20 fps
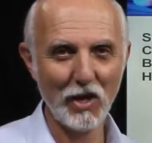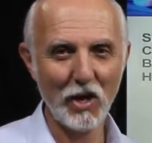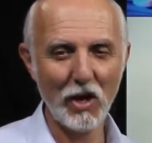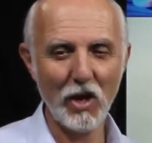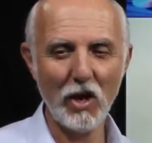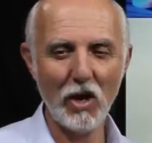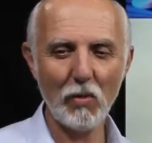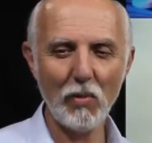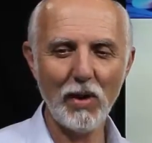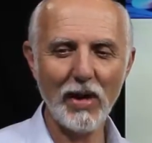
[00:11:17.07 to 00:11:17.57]

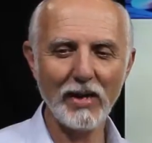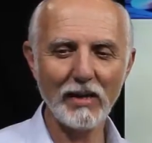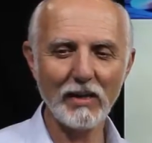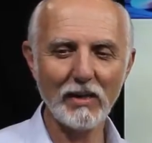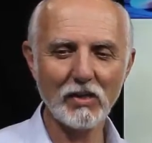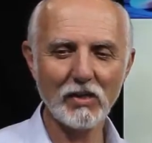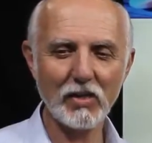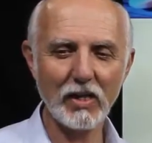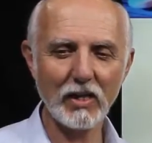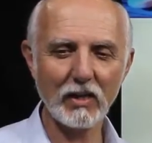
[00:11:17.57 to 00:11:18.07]
All right,
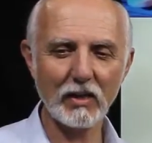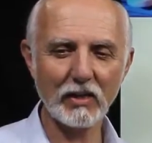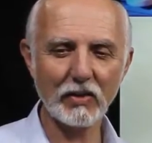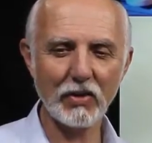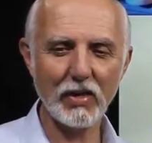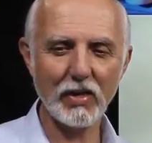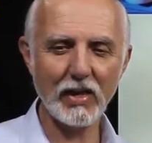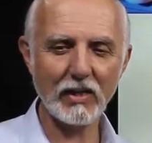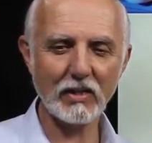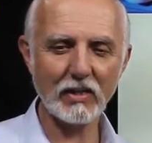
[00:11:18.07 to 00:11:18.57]
let's take a look at the
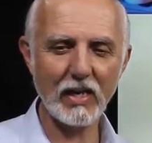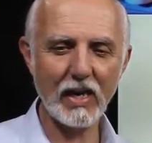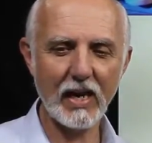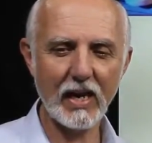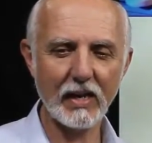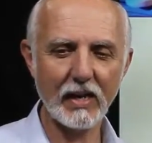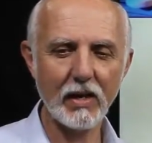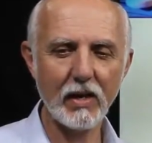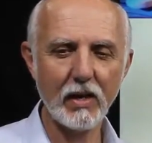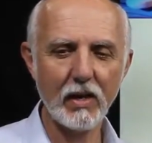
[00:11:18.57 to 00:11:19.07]
next
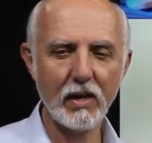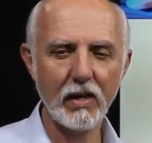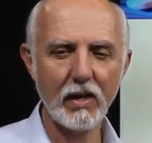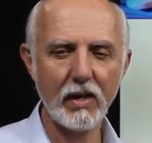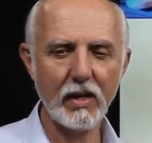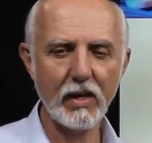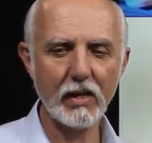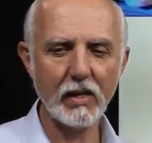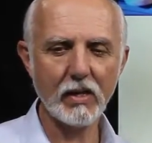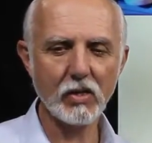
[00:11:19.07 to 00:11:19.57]
hand.
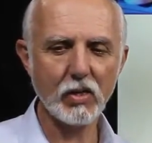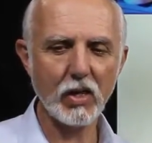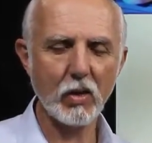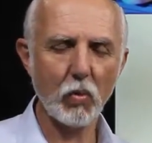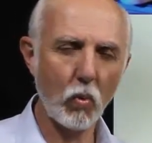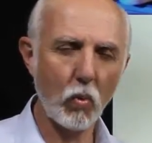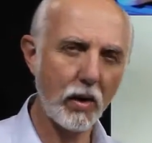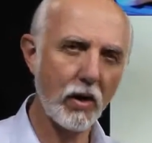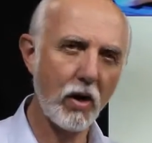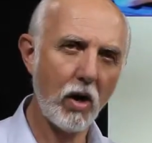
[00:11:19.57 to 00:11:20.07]
It is a
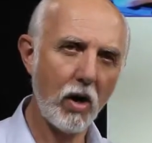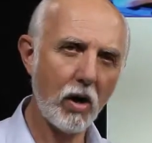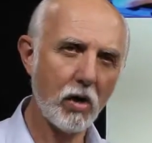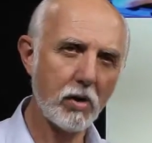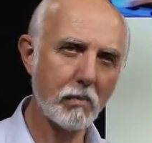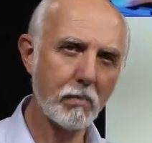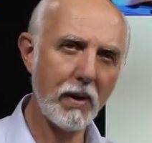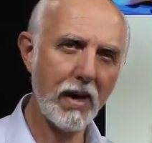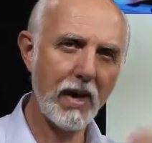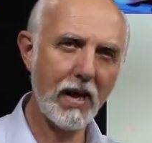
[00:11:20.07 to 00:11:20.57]
1
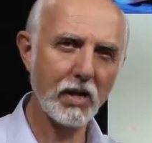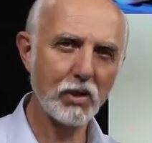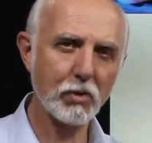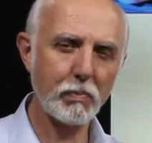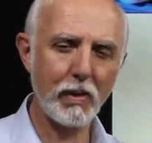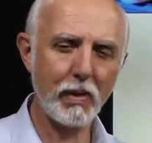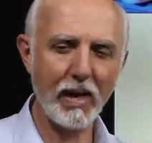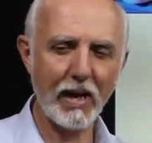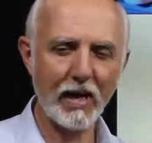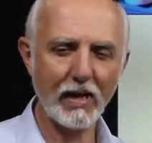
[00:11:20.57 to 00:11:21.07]
heart
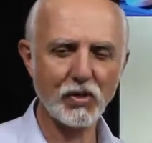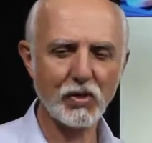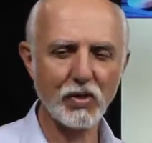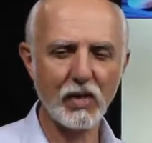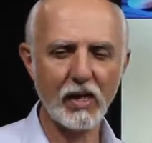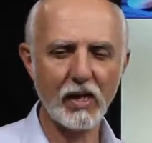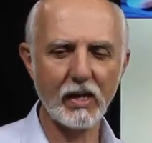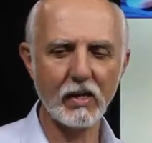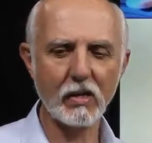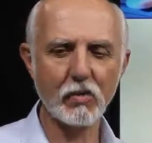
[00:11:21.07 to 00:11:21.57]
pass,
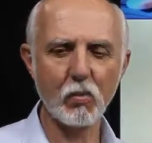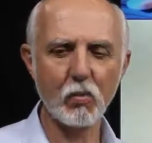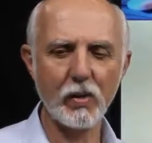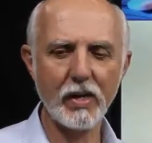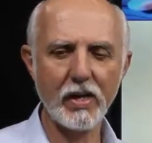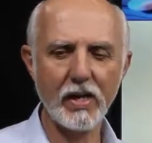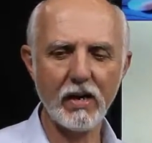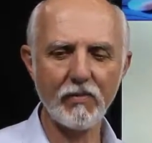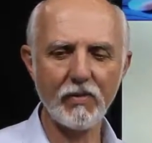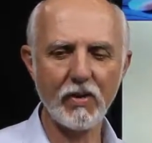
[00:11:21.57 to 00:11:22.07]
and we
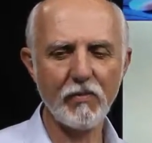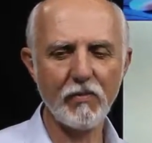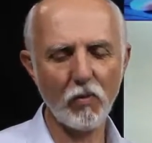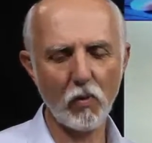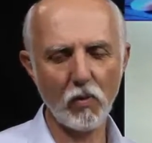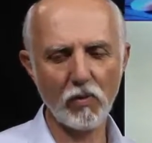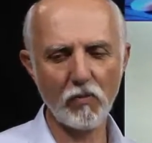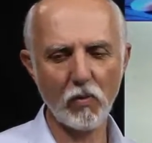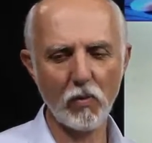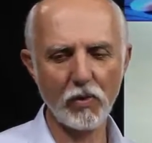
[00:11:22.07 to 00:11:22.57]
have a
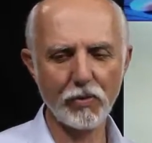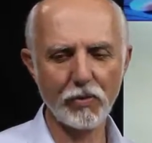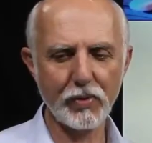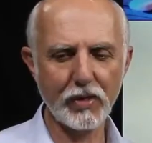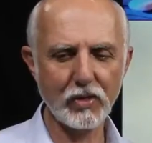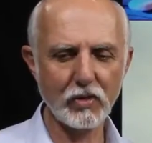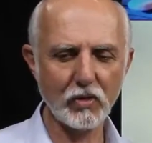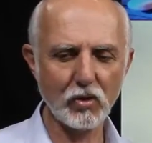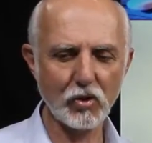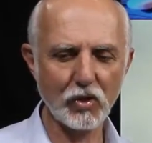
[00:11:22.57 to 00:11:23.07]

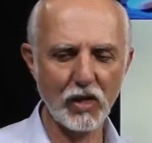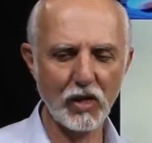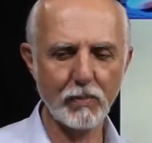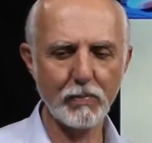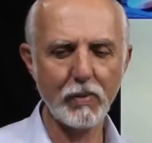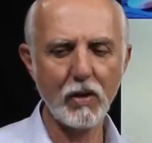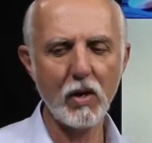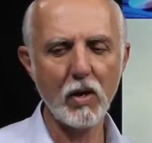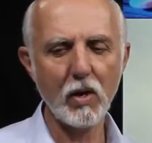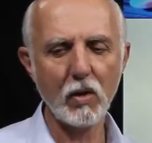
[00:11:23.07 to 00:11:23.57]
4-4-3-2 shape.
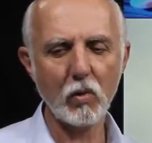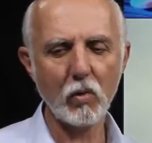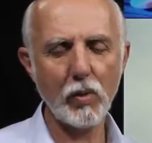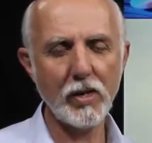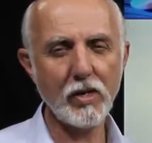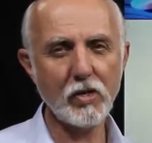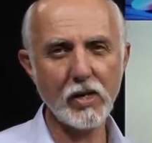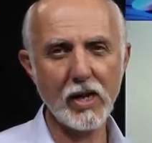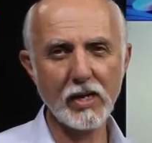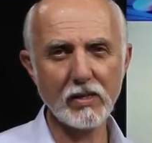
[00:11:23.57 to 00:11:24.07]
Queen
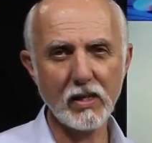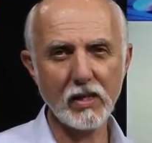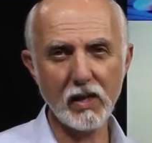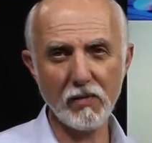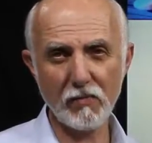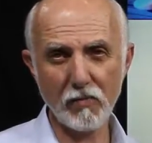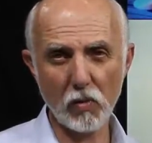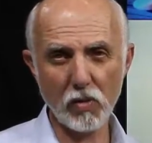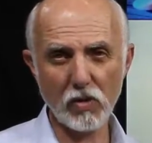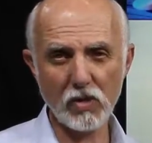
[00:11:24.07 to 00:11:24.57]
Jack 10
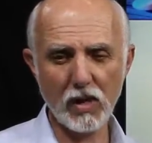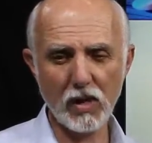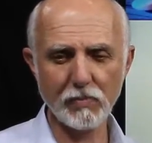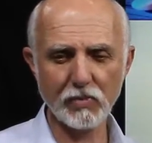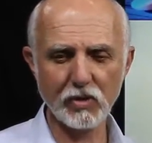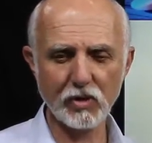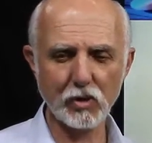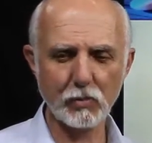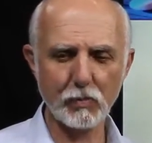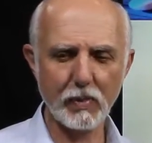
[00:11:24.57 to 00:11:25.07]
4 times
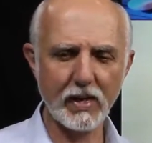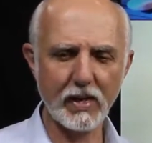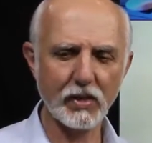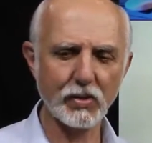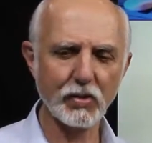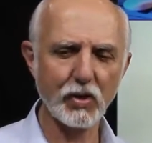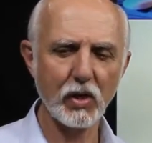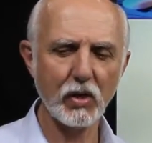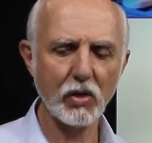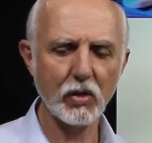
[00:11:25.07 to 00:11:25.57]
in spades,
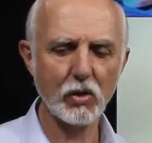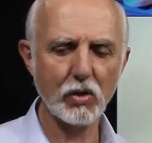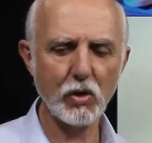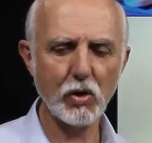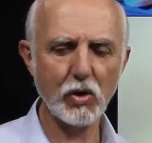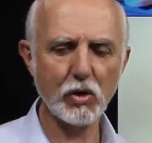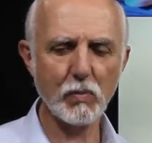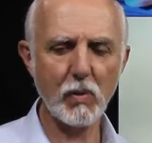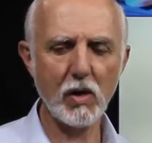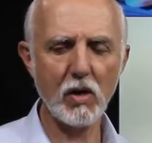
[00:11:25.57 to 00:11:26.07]
2
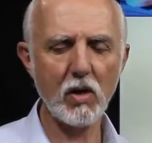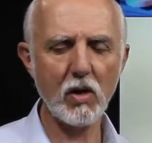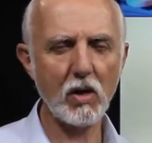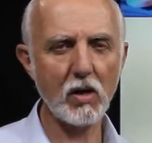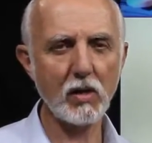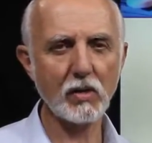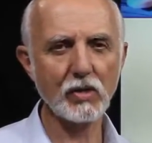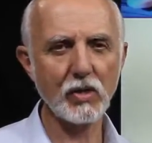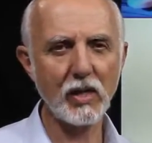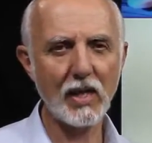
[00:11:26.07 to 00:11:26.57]
small
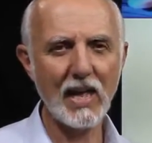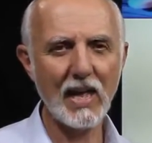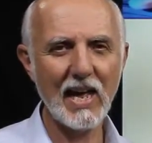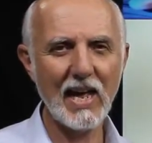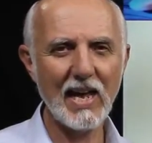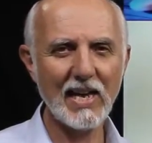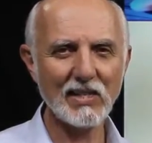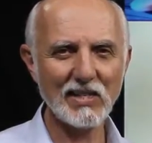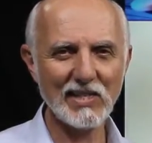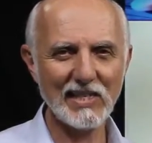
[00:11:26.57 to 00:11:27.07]
hearts,
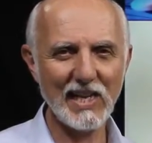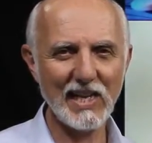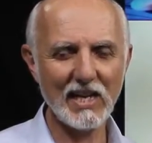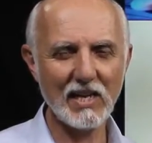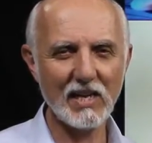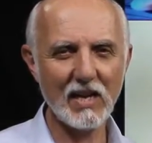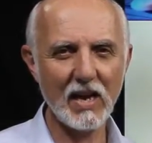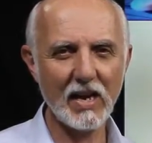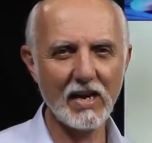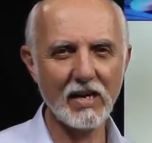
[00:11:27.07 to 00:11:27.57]
Ace
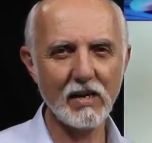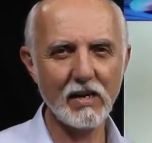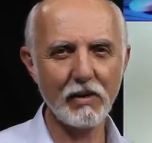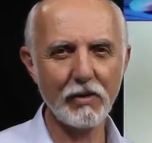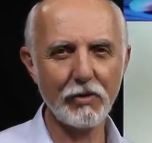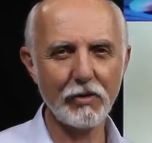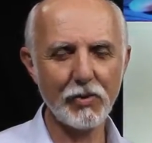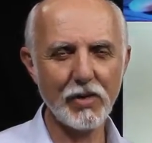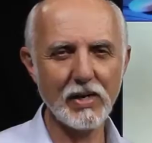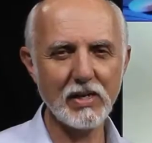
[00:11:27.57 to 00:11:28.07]
10-9
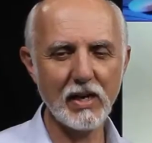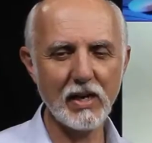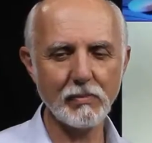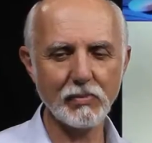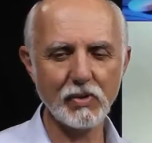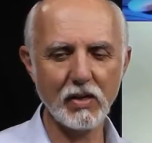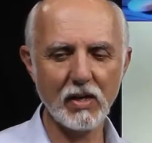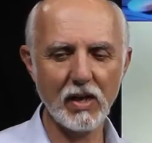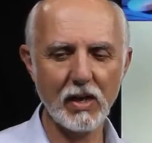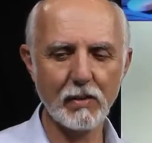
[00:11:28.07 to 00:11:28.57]
3 times
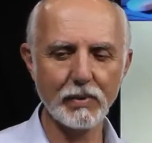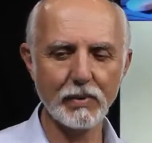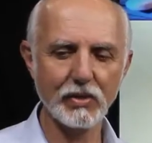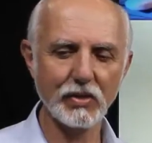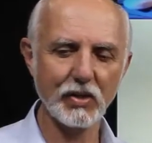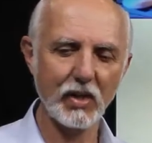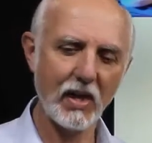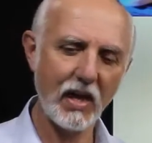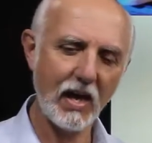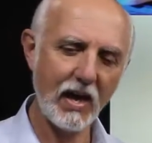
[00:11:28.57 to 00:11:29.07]
in diamonds,
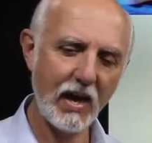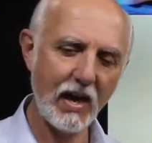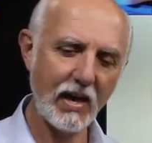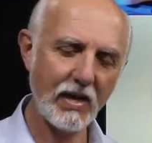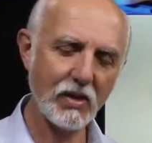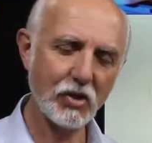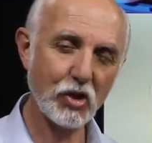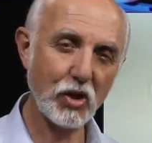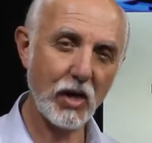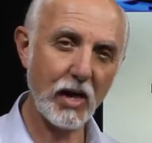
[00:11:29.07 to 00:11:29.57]

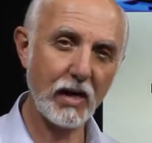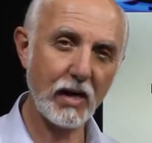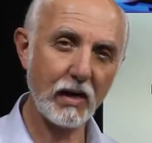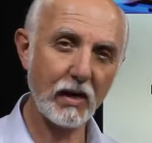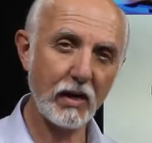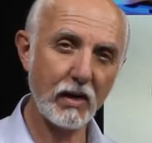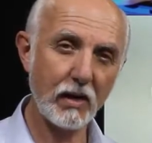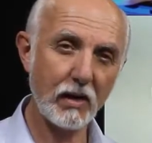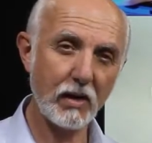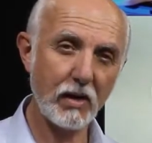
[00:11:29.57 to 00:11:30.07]
Ace Jack
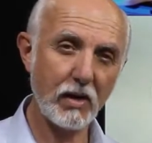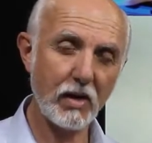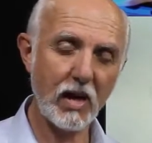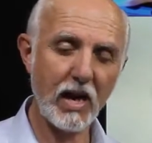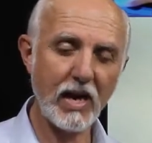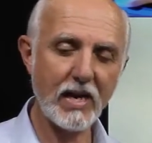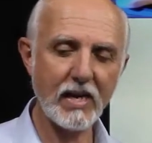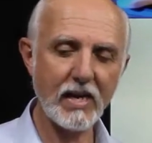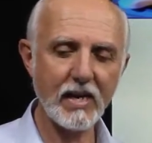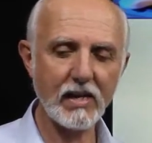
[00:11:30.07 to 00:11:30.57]

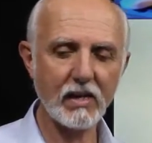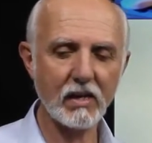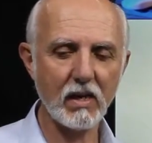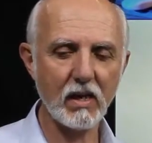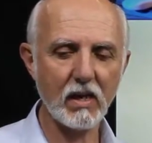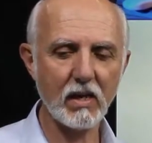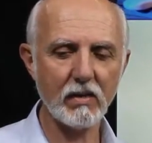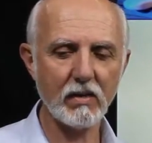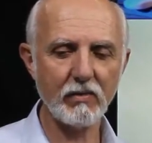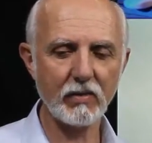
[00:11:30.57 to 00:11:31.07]
9-8
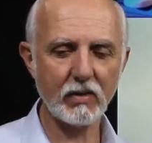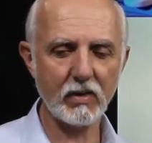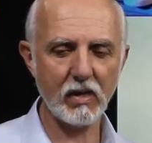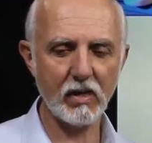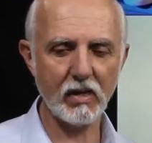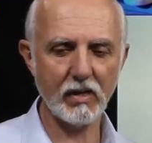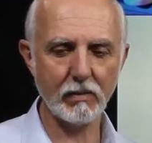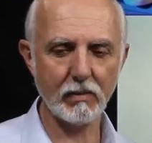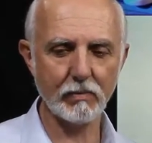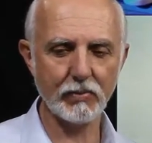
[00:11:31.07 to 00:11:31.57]
of
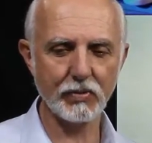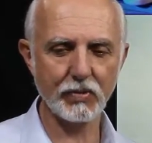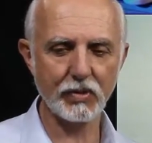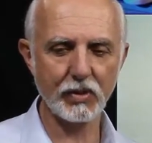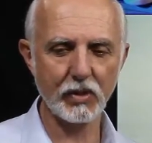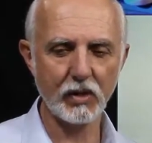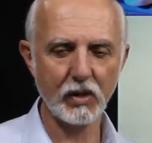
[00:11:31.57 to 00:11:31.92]
clubs.